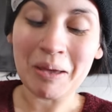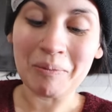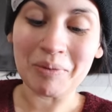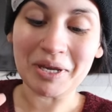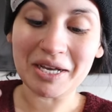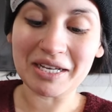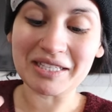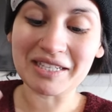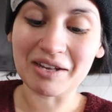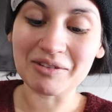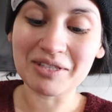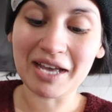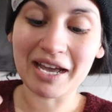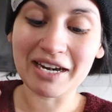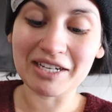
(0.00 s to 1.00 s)
because
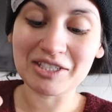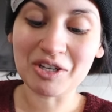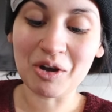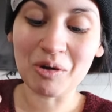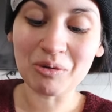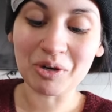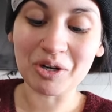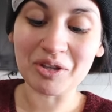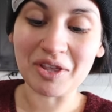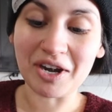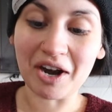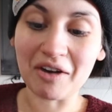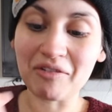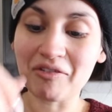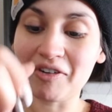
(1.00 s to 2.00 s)
outside is colder than
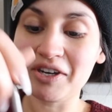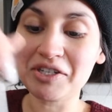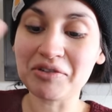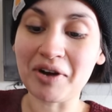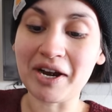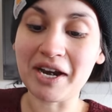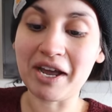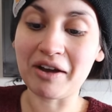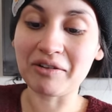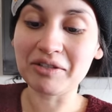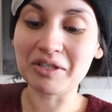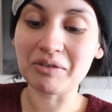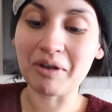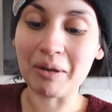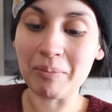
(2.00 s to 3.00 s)
our fridge right now,
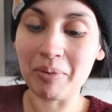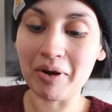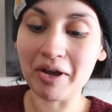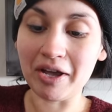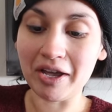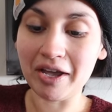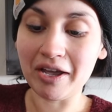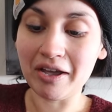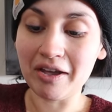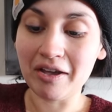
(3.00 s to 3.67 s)
so I put